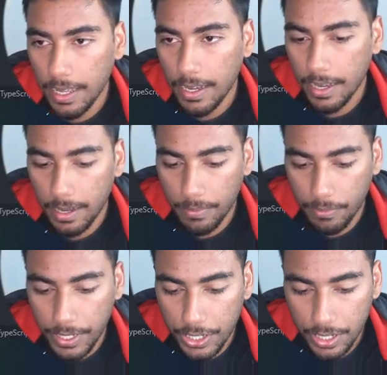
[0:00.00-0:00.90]
um,
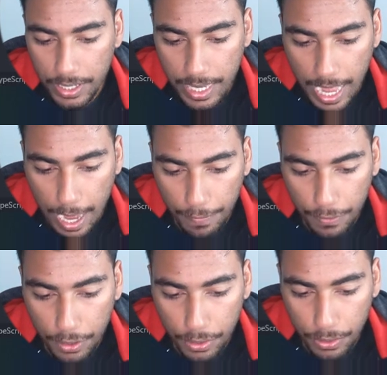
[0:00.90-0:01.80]
we just have
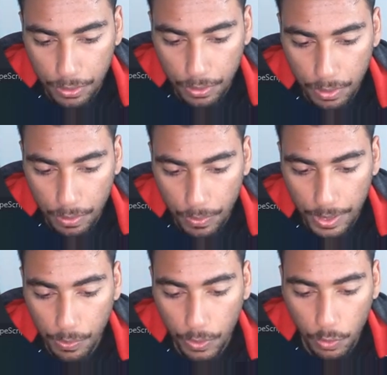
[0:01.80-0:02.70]
to,
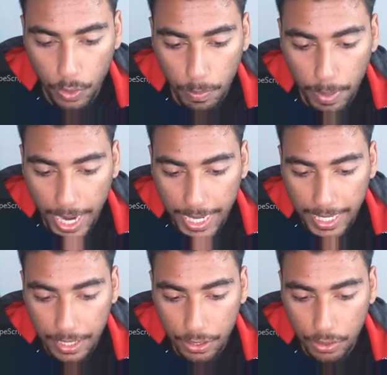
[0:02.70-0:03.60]
we were, we're binding
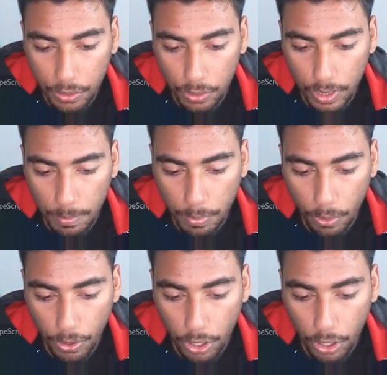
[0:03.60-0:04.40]
it to the port.